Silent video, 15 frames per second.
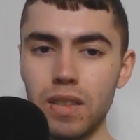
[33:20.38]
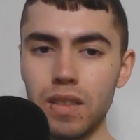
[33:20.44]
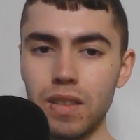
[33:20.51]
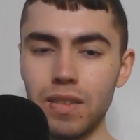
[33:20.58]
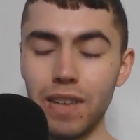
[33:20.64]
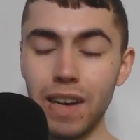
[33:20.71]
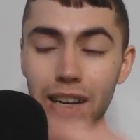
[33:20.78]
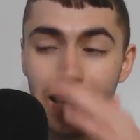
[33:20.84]

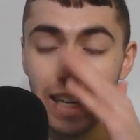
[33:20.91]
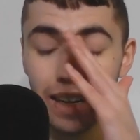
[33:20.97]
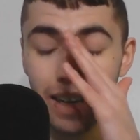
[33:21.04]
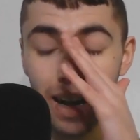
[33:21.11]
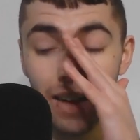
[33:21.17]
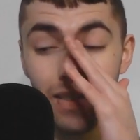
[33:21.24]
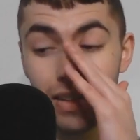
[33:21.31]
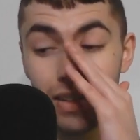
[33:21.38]
I get
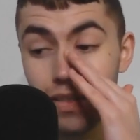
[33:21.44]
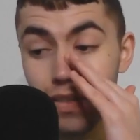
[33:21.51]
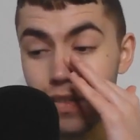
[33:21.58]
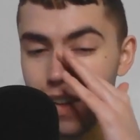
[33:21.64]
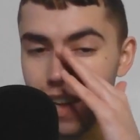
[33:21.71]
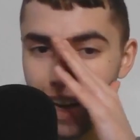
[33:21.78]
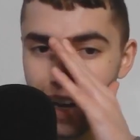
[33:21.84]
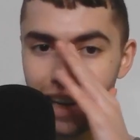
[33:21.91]
comments from you
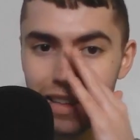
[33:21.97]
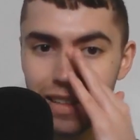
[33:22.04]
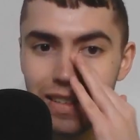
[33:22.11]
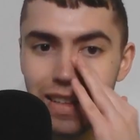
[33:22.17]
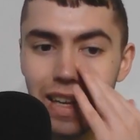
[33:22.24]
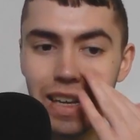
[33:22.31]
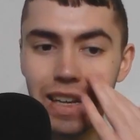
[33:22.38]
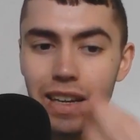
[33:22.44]
guys
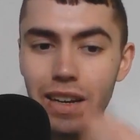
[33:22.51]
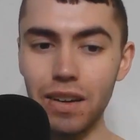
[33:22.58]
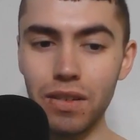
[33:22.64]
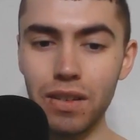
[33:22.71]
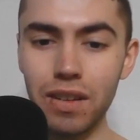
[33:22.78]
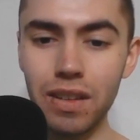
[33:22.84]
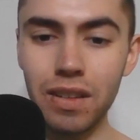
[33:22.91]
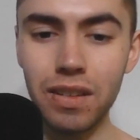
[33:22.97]
saying the
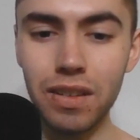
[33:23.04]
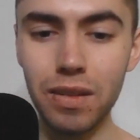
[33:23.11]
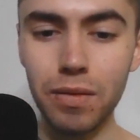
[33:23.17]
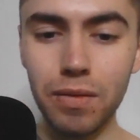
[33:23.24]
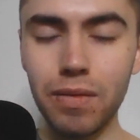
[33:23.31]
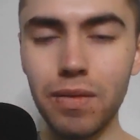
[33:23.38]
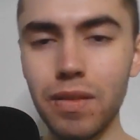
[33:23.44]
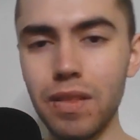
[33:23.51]

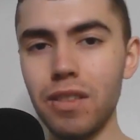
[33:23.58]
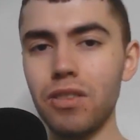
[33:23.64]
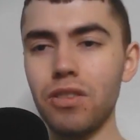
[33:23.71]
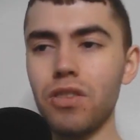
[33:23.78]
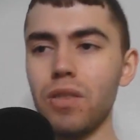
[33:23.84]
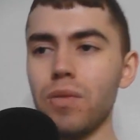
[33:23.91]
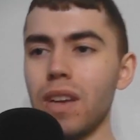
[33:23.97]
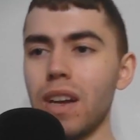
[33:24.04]

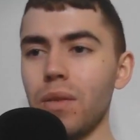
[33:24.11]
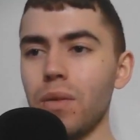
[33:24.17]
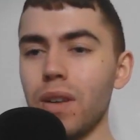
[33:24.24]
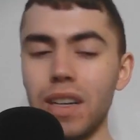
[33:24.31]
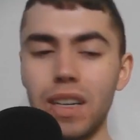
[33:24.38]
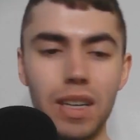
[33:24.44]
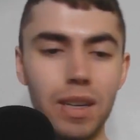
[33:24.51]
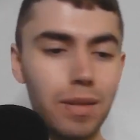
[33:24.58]
stream's not
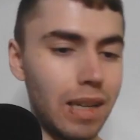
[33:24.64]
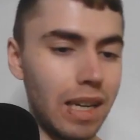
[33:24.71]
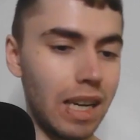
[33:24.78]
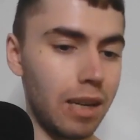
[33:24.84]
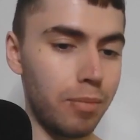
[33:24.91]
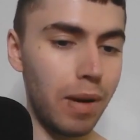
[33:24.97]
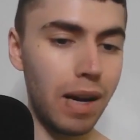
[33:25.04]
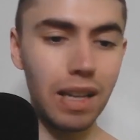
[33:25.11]
working. I
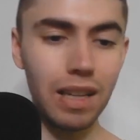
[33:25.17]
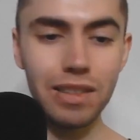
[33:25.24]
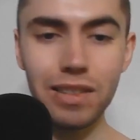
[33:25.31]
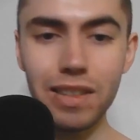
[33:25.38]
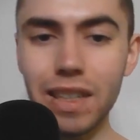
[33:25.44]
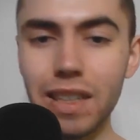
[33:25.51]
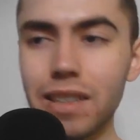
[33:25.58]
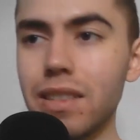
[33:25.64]

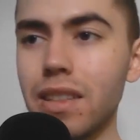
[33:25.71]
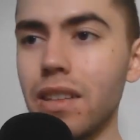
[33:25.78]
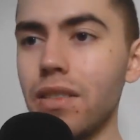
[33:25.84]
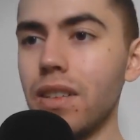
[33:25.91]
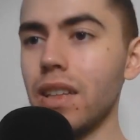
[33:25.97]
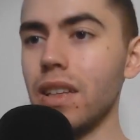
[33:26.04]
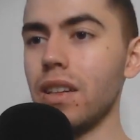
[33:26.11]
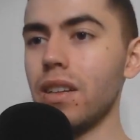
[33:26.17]
apologize. I
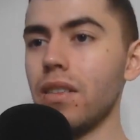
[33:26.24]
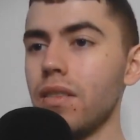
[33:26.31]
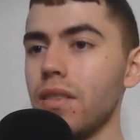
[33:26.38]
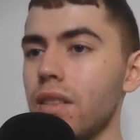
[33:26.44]
really do.